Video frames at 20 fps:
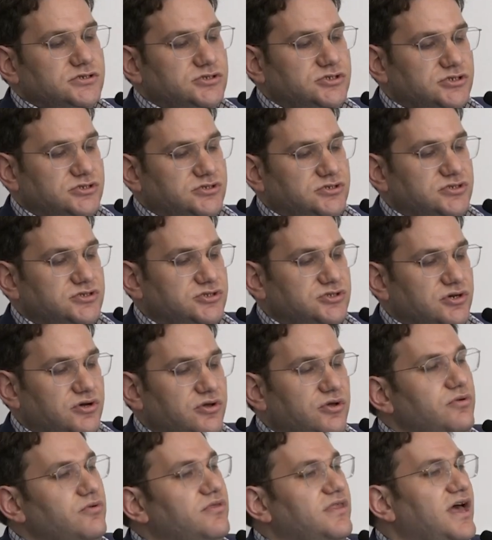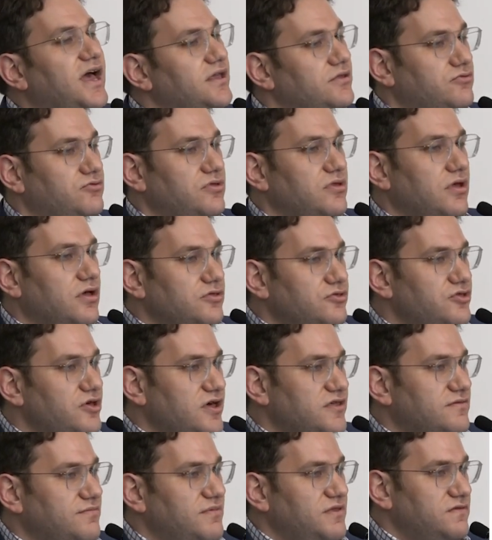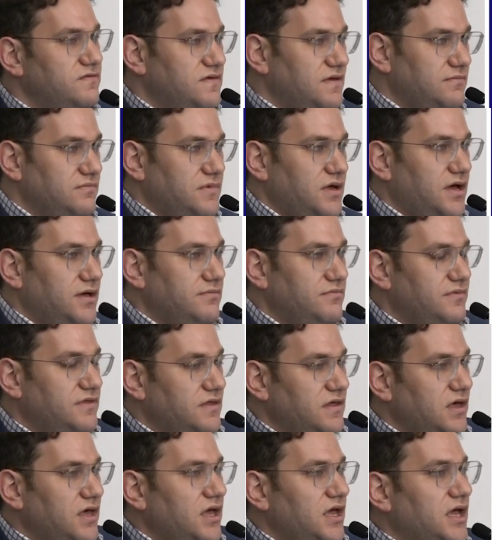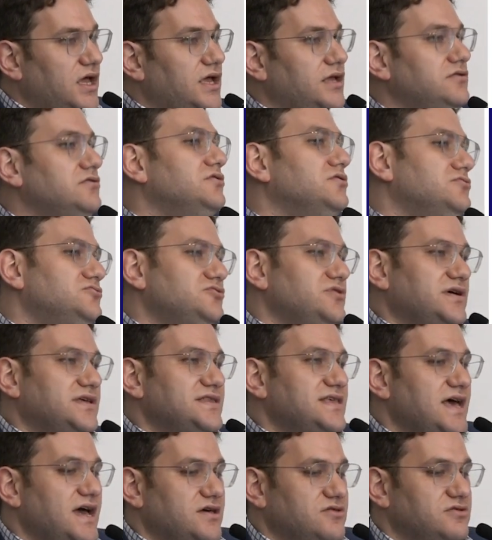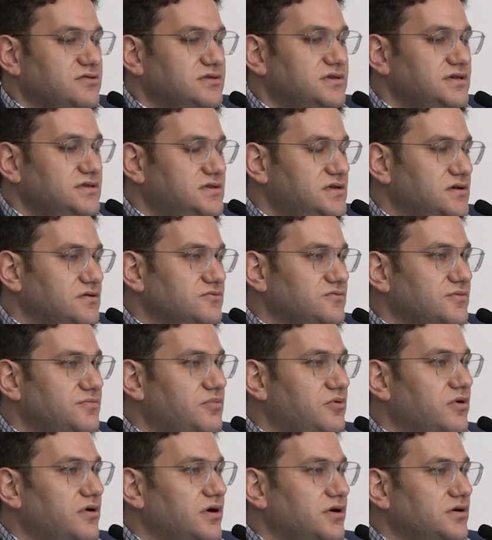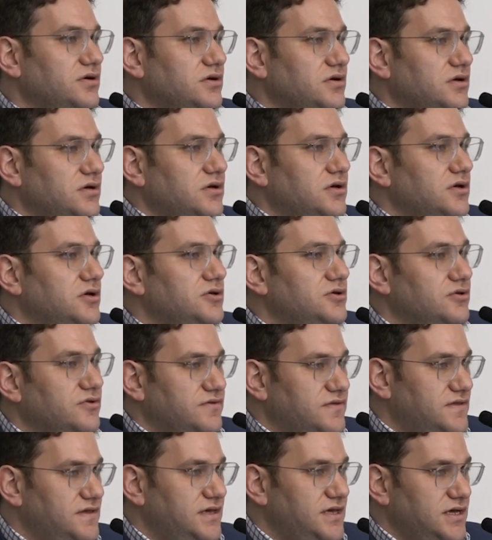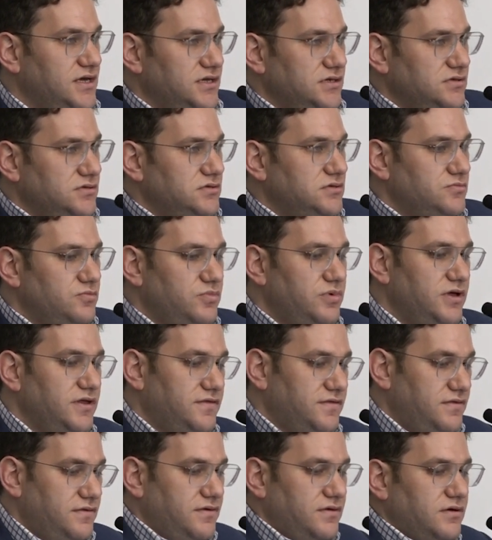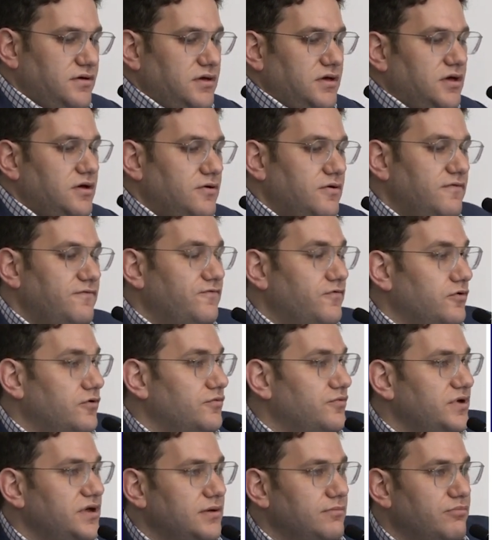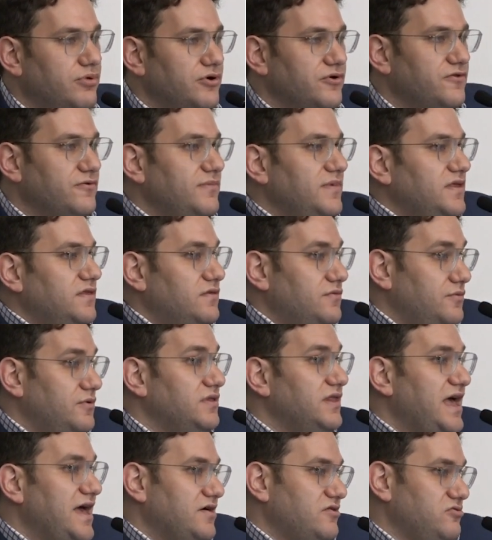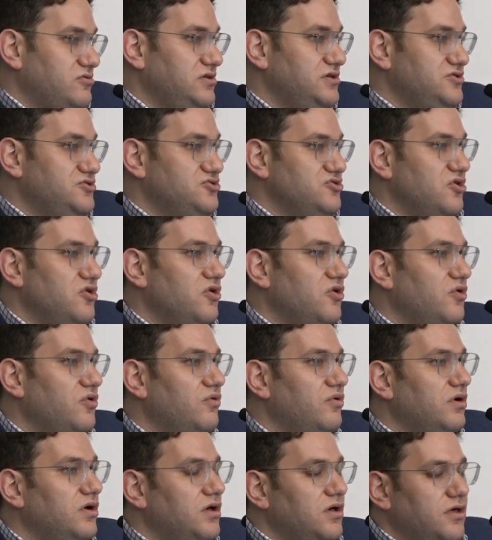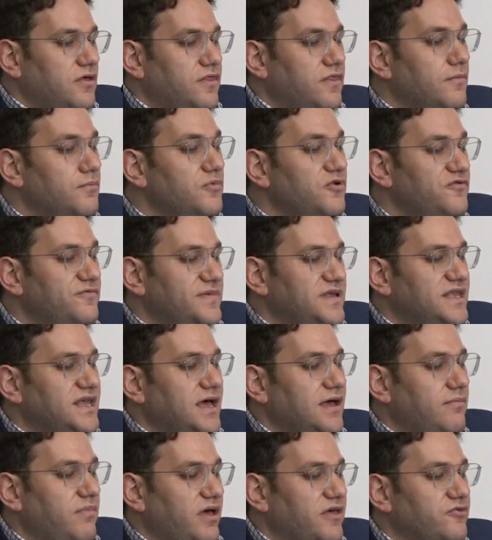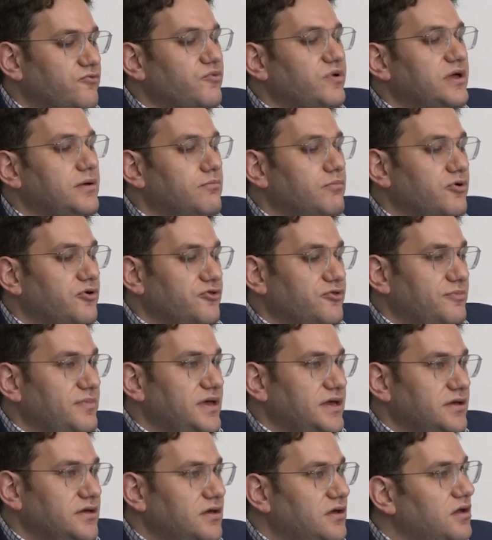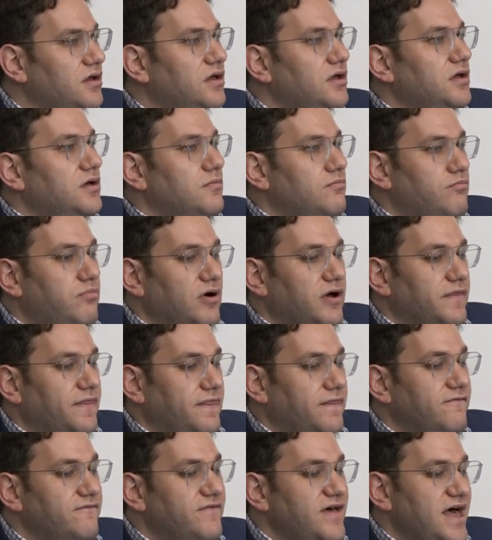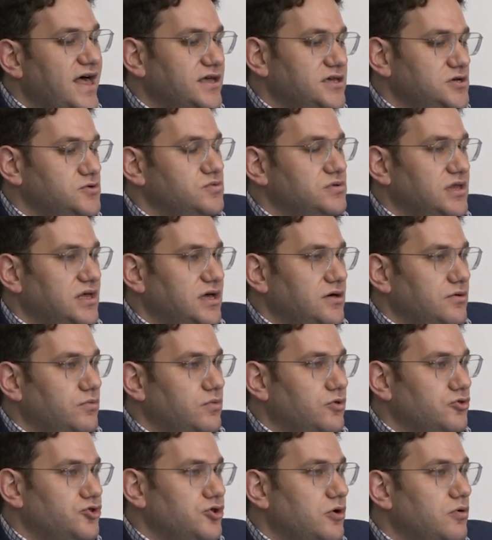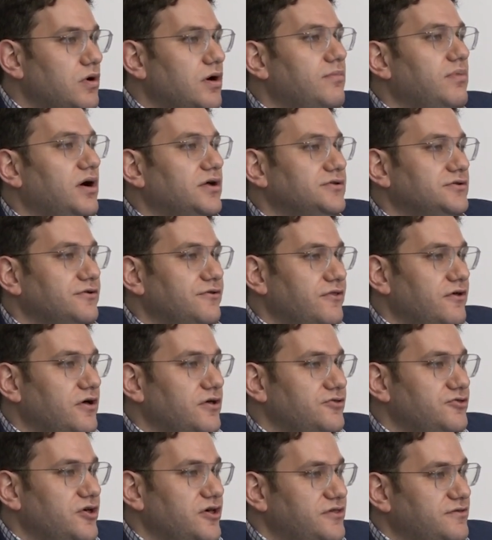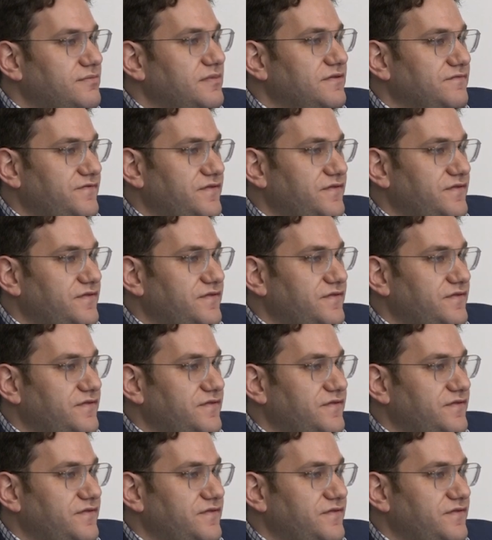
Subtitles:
just to show you that adjustments sometimes in your transaction details report, you'll see it for reimbursements will actually show the movement type as reimbursement, but the value will show up under the adjustment